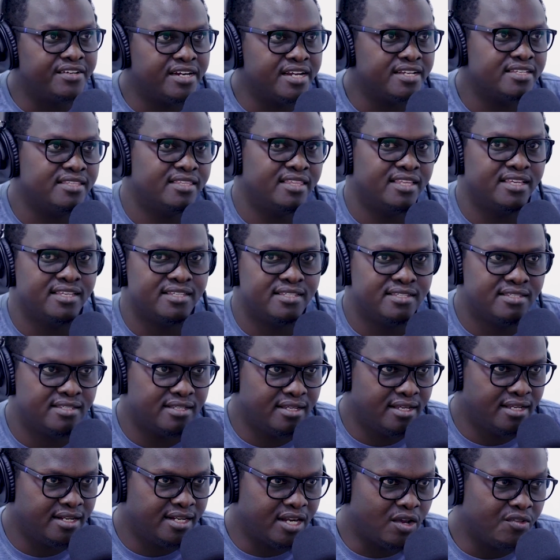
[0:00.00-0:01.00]
address this,
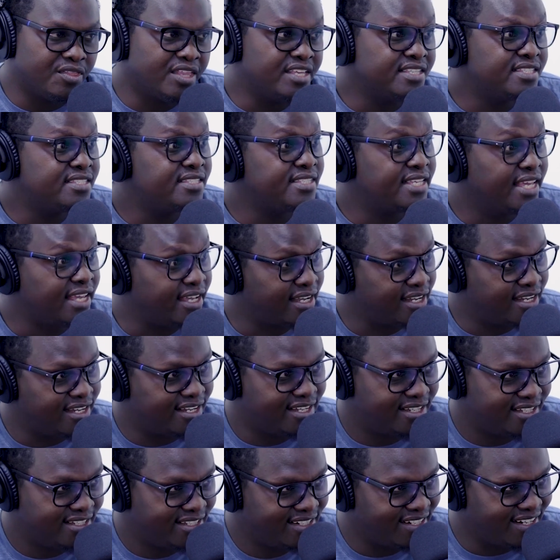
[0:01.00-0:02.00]
now there's tech,
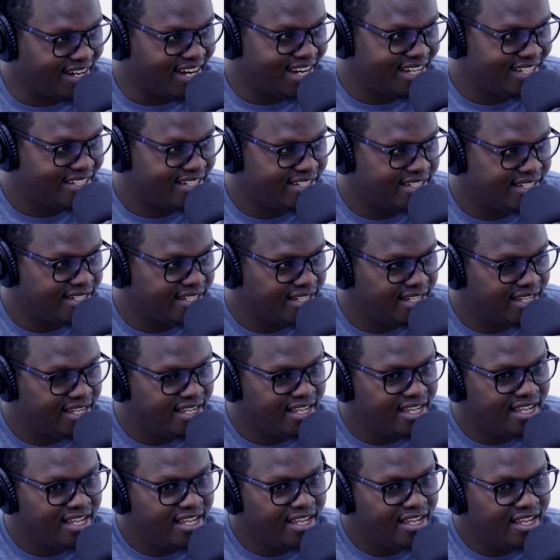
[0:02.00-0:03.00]

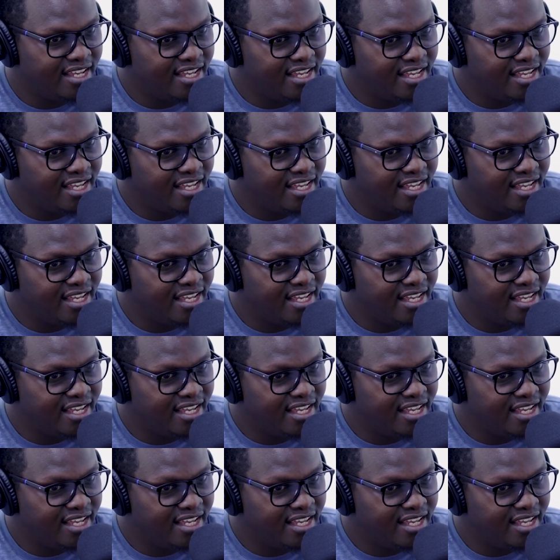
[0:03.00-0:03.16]
right?